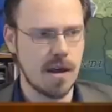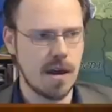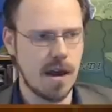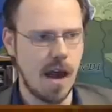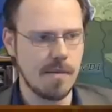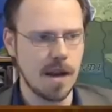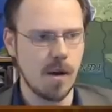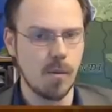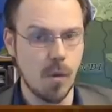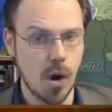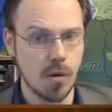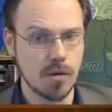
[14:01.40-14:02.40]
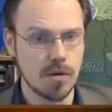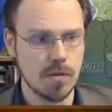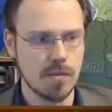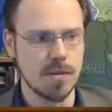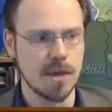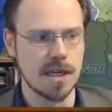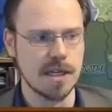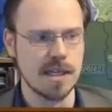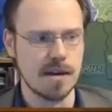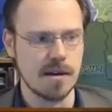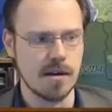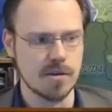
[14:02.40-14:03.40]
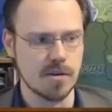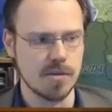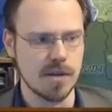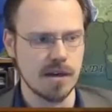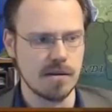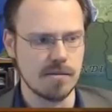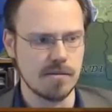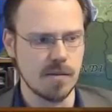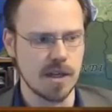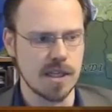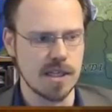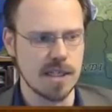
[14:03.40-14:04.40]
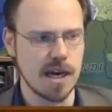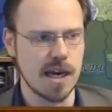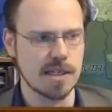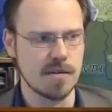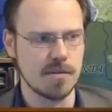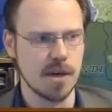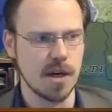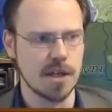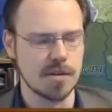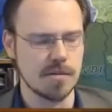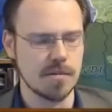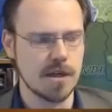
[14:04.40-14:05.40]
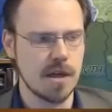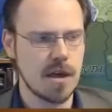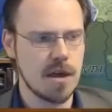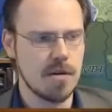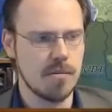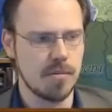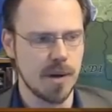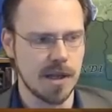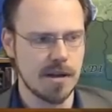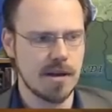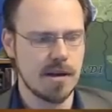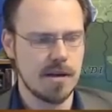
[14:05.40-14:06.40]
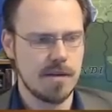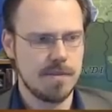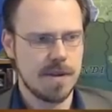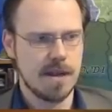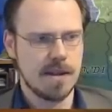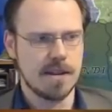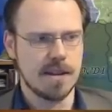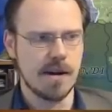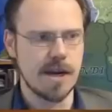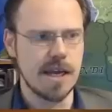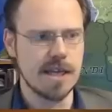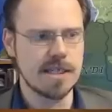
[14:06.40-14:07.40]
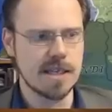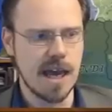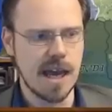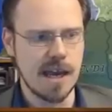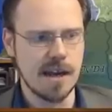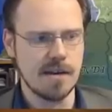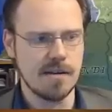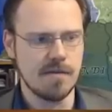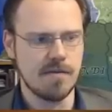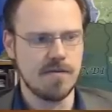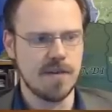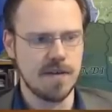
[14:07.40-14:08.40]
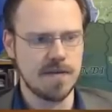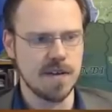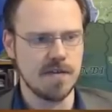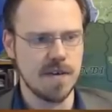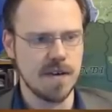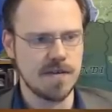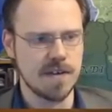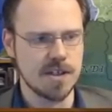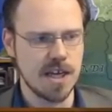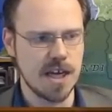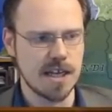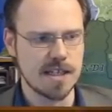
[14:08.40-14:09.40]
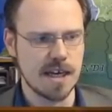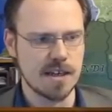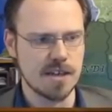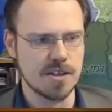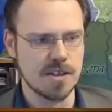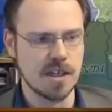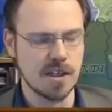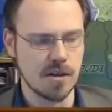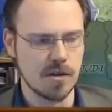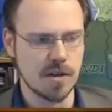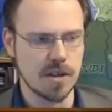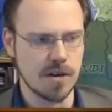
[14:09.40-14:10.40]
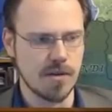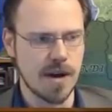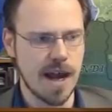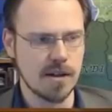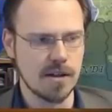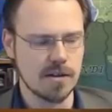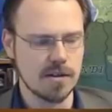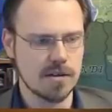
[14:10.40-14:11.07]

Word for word: I mean, I won't, because I could also play one of these guys, and it'd be awesome. But there is a fifty fifty chance I could just kill her with the crackle.